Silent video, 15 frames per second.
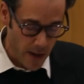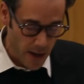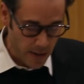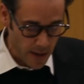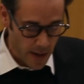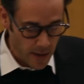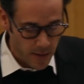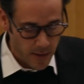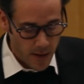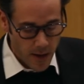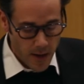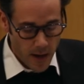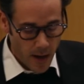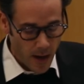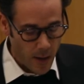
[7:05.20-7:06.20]
that yet.
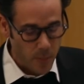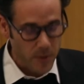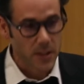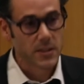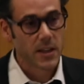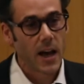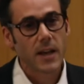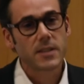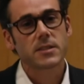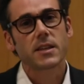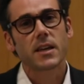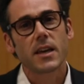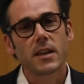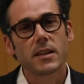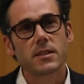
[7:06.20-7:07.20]
But the
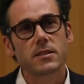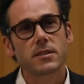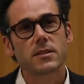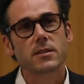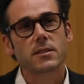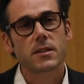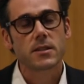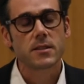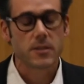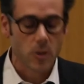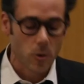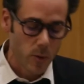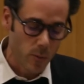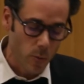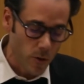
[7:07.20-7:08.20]
task is
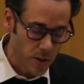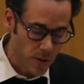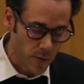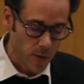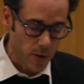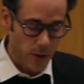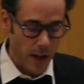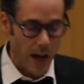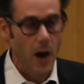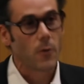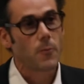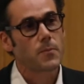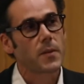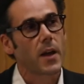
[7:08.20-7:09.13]
considerably more difficult now.